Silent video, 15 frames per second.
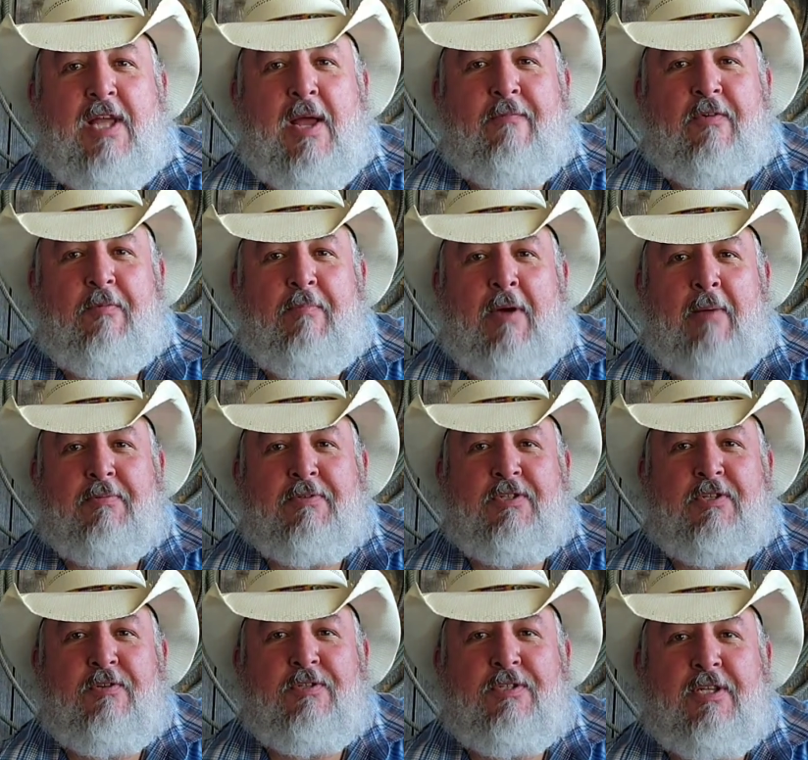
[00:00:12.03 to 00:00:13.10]
it's time for
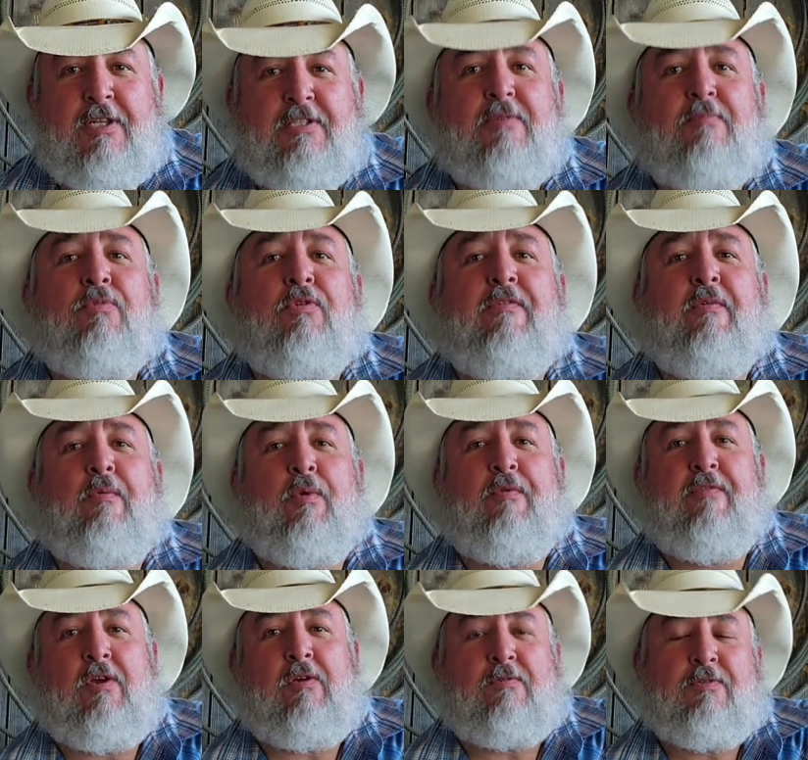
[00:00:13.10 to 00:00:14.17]
Poppa's Two Cents and Movie
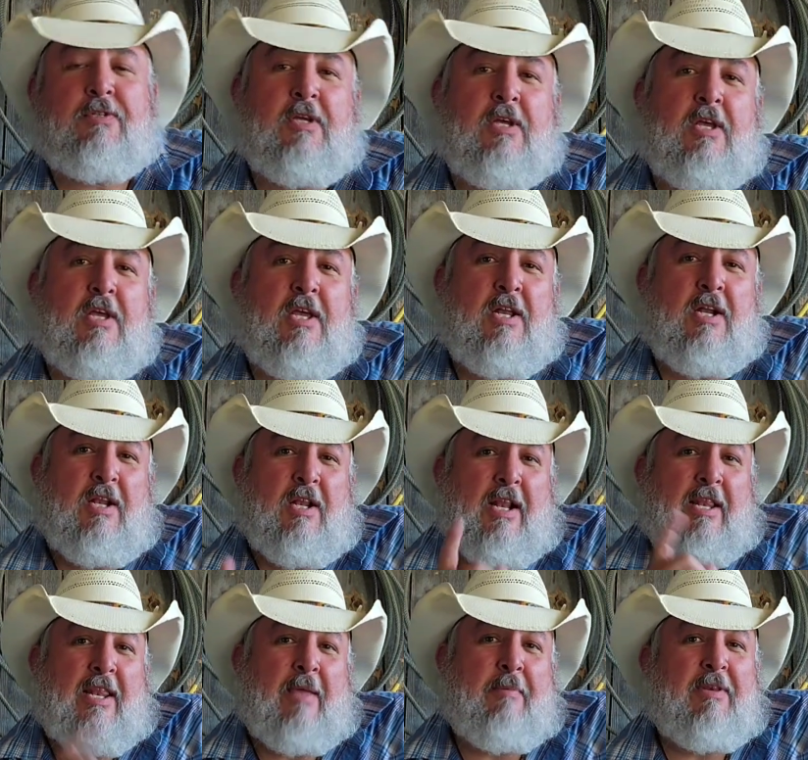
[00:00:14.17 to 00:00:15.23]
Reviews.
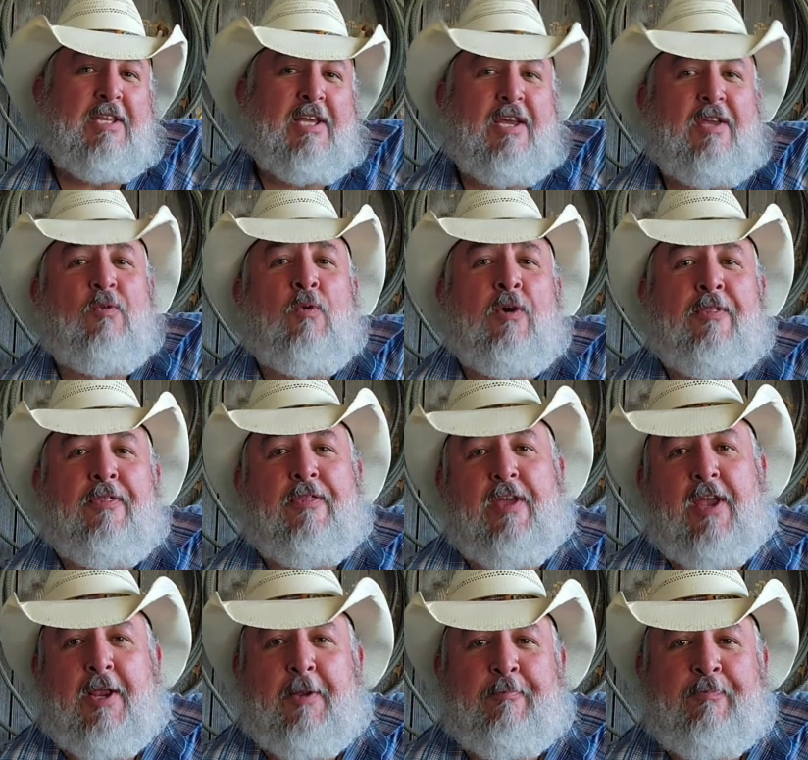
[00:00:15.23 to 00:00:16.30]
Let me tell you
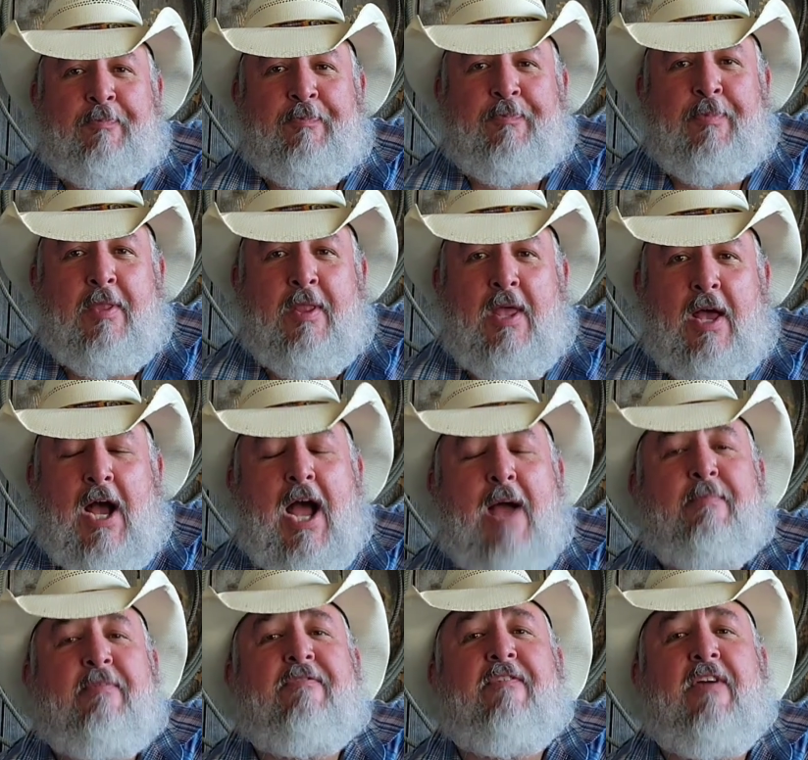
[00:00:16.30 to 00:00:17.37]
one thing.
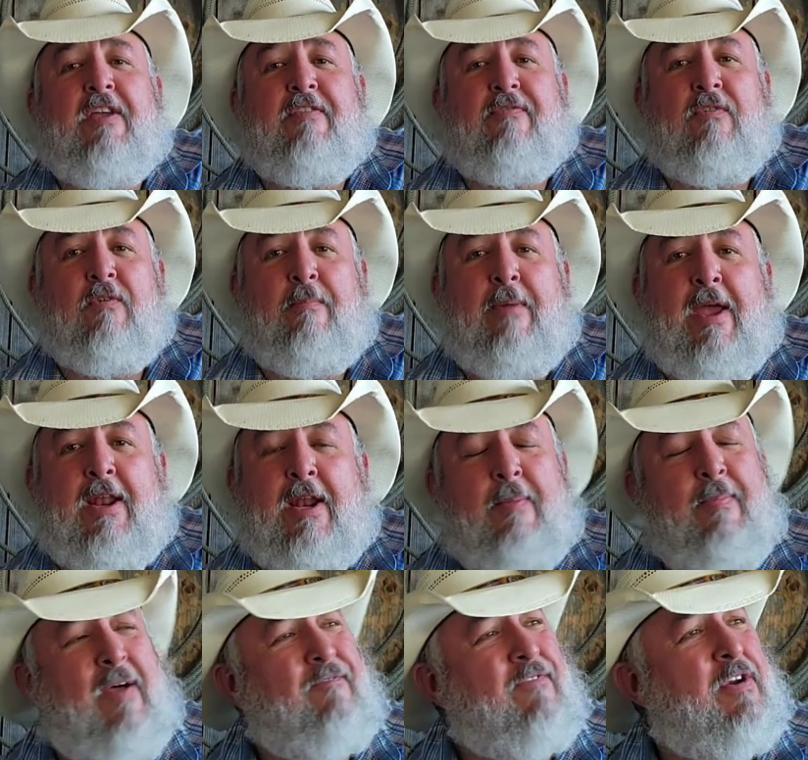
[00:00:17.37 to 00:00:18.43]
I'm a faithful man.
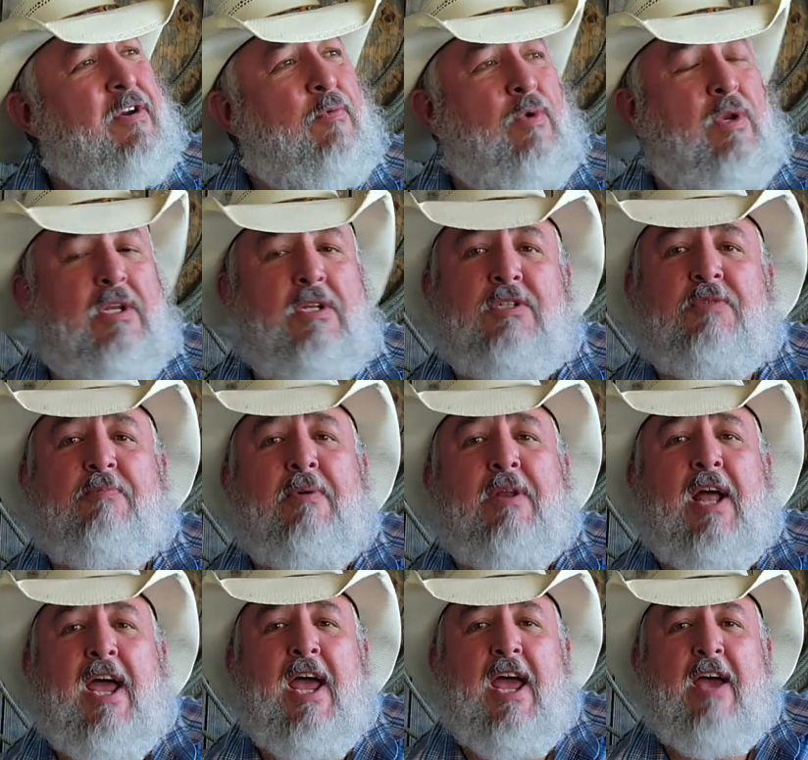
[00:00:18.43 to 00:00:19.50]
I'm not very religious,
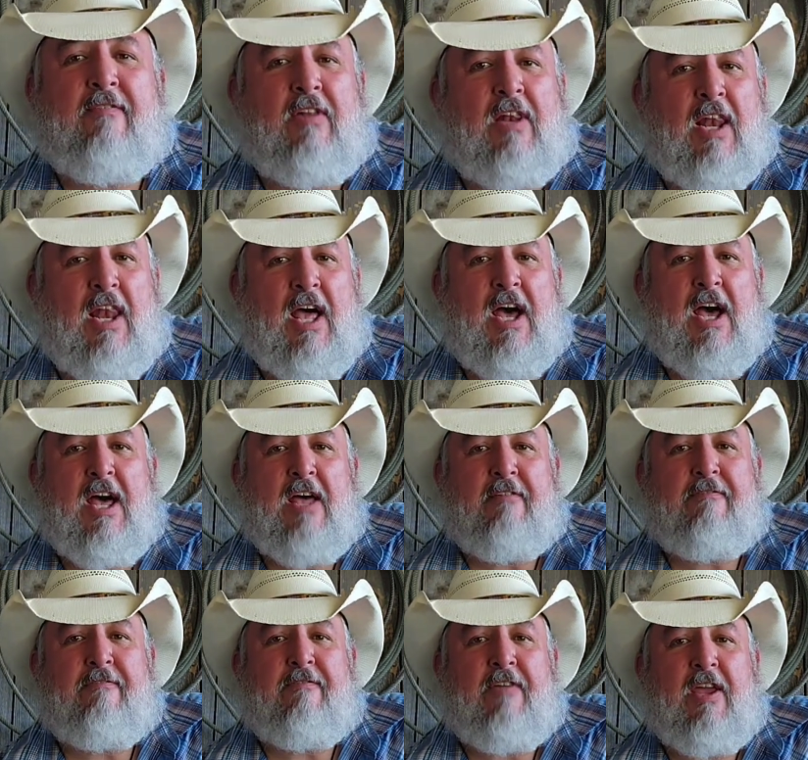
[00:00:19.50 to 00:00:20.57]
but I have a
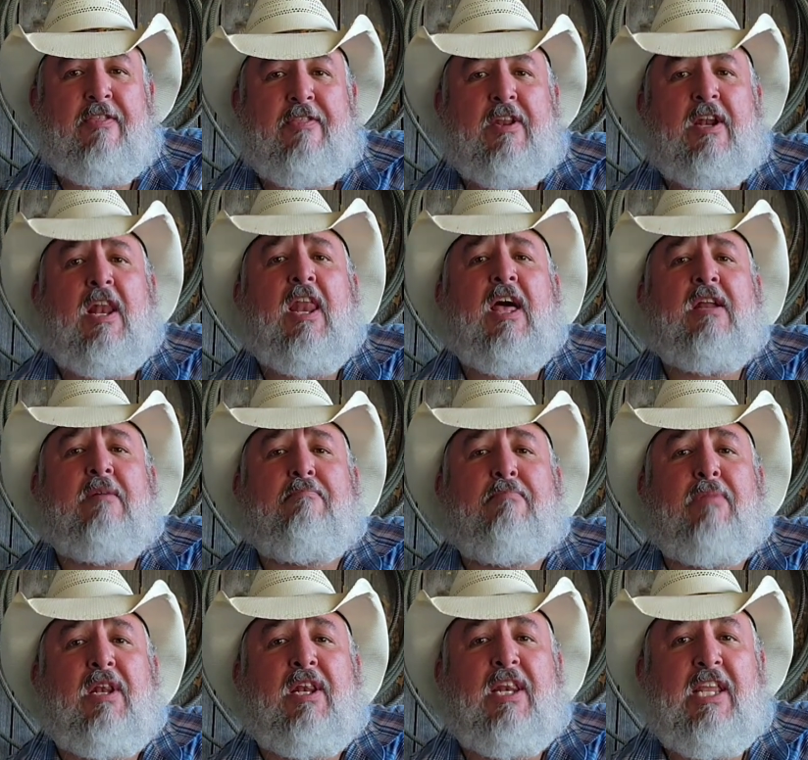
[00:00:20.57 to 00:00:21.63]
lot of faith and a lot
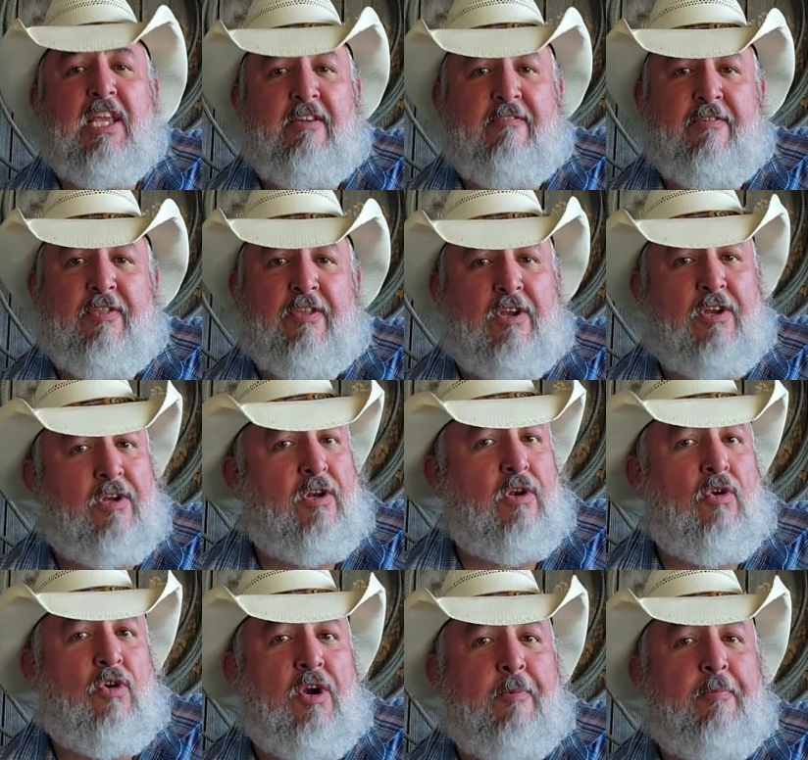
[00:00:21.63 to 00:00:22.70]
of belief in the
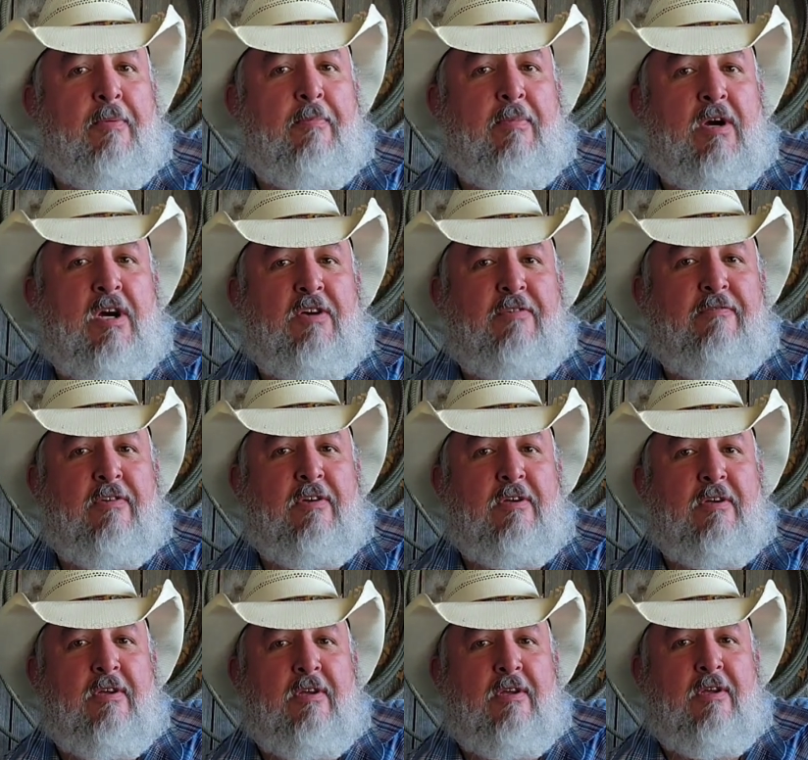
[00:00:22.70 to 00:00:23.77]
good Lord up above.
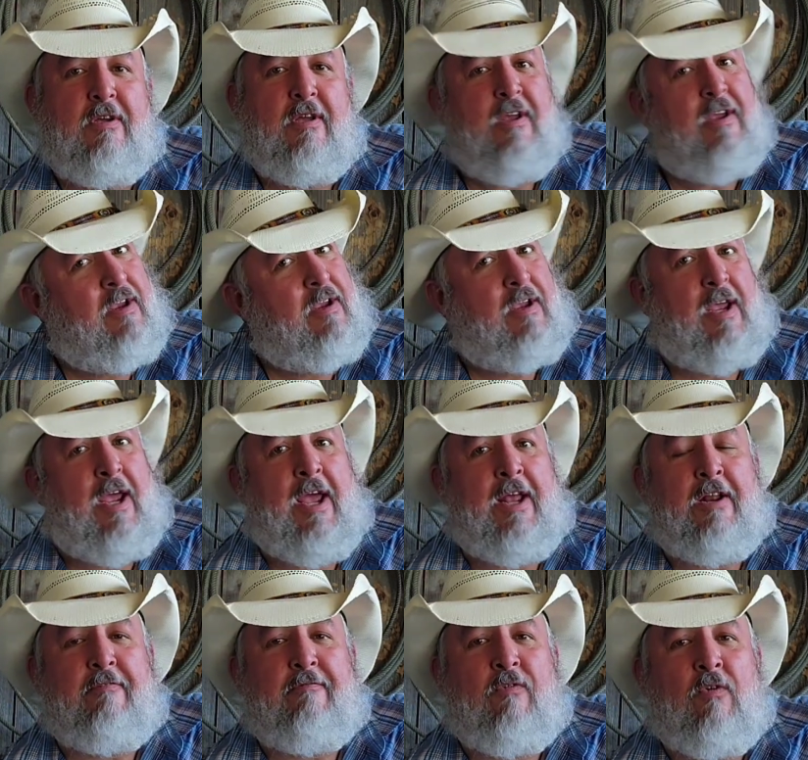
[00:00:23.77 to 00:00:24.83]
And